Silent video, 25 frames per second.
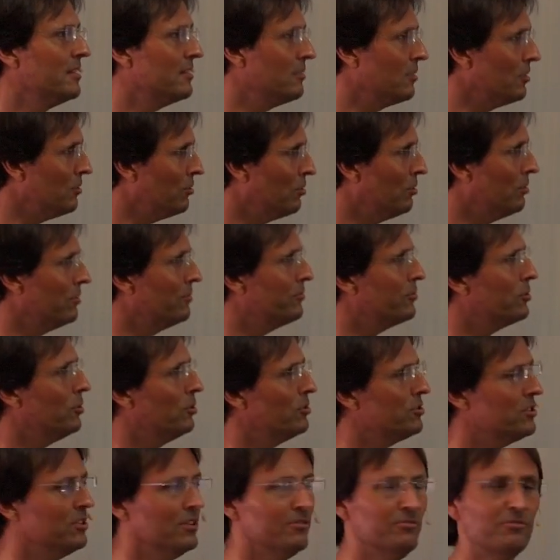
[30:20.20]
The law of
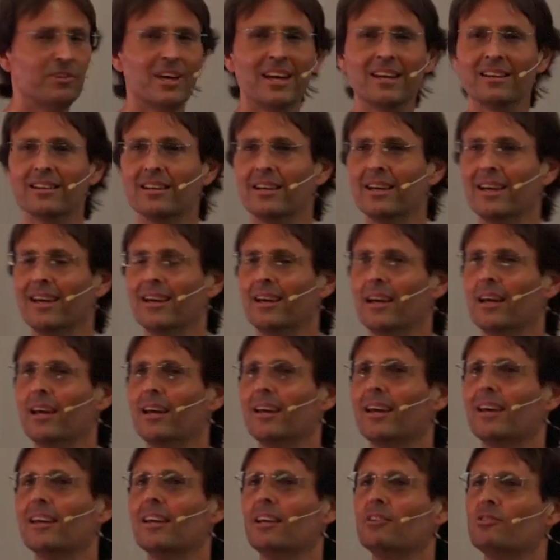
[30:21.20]
cause and effect,
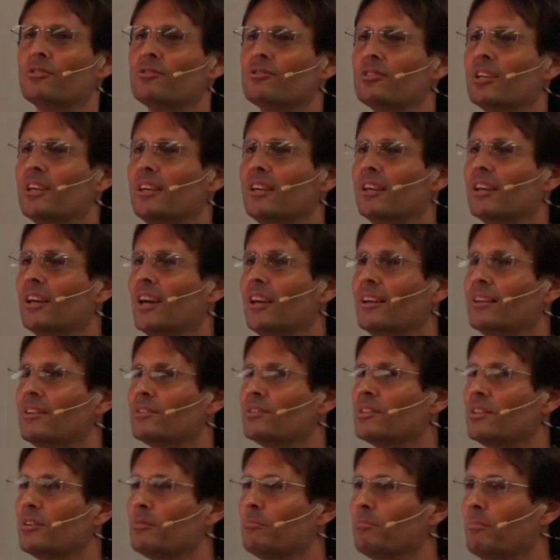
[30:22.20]
can you see again,
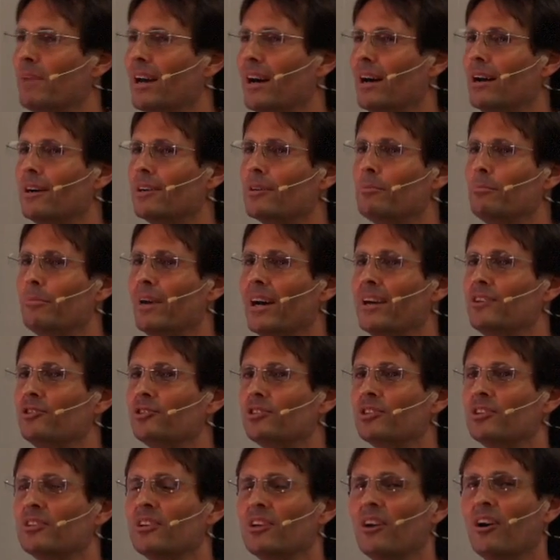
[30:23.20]
it's an
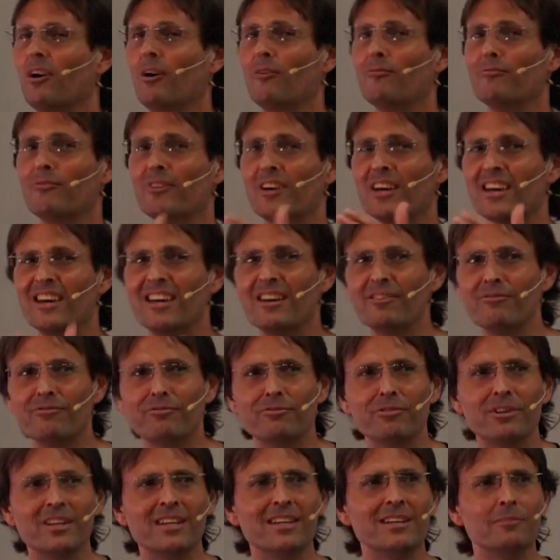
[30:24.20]
amalgamation of
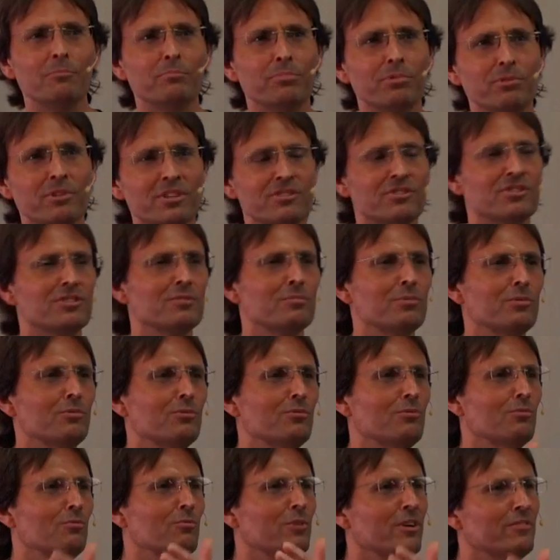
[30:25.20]
every
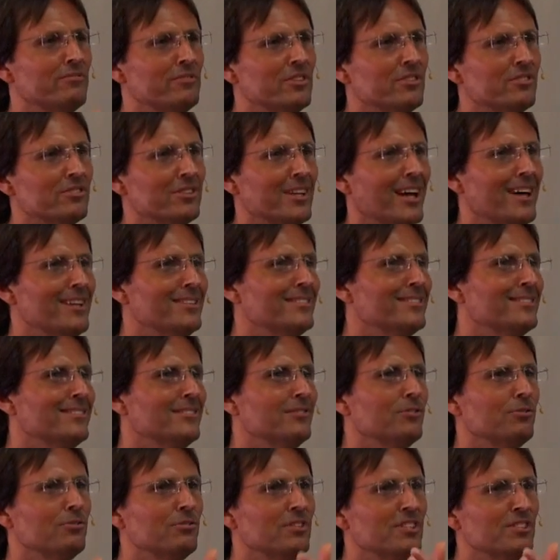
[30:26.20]
principle we've discussed
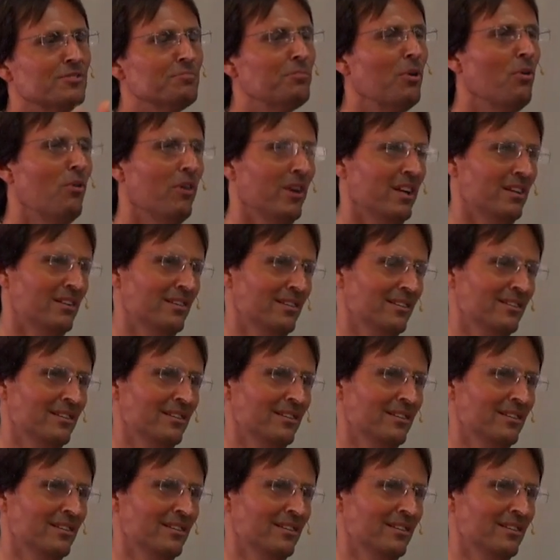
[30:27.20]
to this point.